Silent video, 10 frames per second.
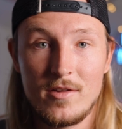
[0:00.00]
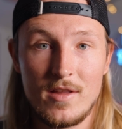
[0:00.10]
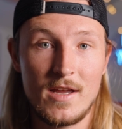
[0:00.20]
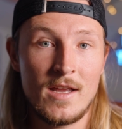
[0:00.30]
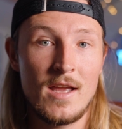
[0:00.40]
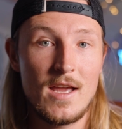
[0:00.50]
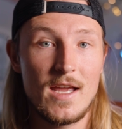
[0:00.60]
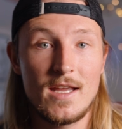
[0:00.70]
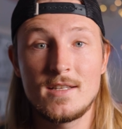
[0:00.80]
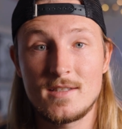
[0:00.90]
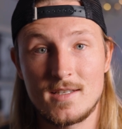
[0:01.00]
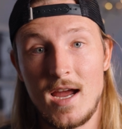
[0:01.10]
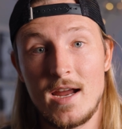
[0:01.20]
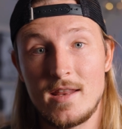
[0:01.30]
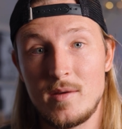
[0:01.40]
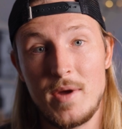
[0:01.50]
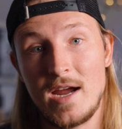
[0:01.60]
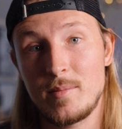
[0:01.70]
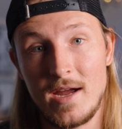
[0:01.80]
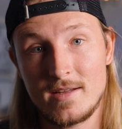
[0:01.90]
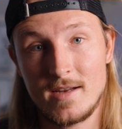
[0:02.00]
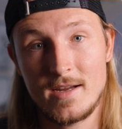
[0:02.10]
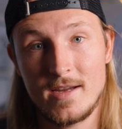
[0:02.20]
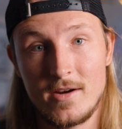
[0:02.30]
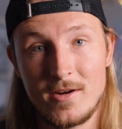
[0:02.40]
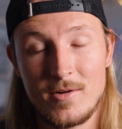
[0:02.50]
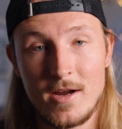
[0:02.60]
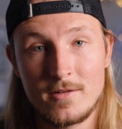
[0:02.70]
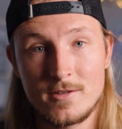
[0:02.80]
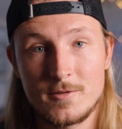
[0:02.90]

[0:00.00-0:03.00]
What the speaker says: thing inside the backpack that I carry around.